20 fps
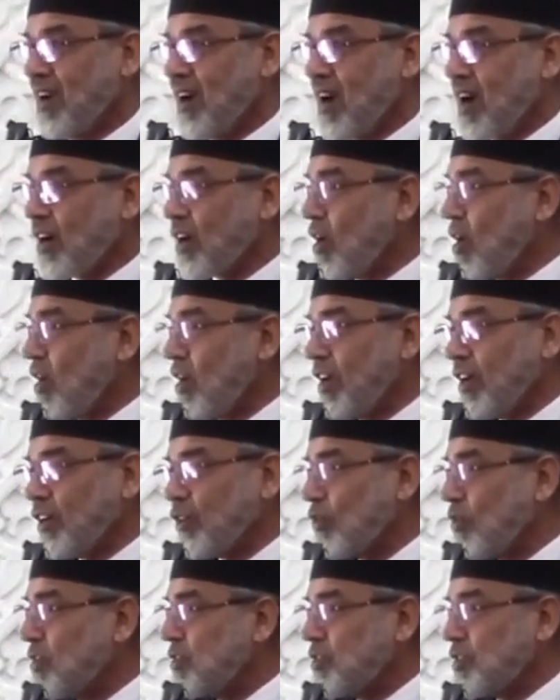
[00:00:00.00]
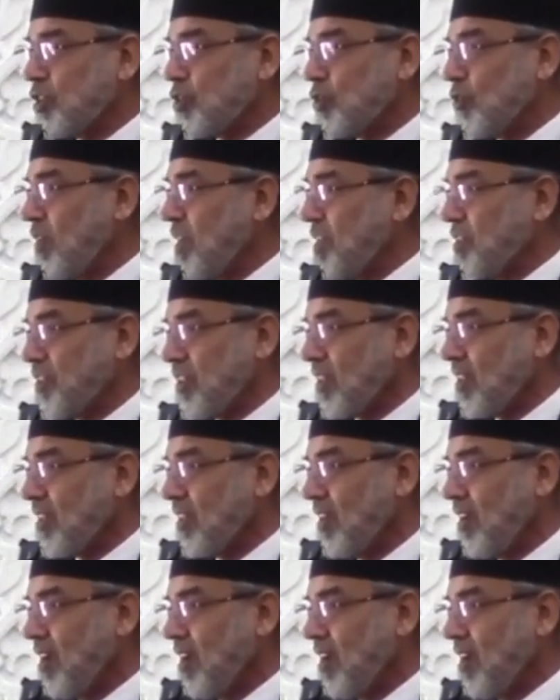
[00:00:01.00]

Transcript: according to his situation,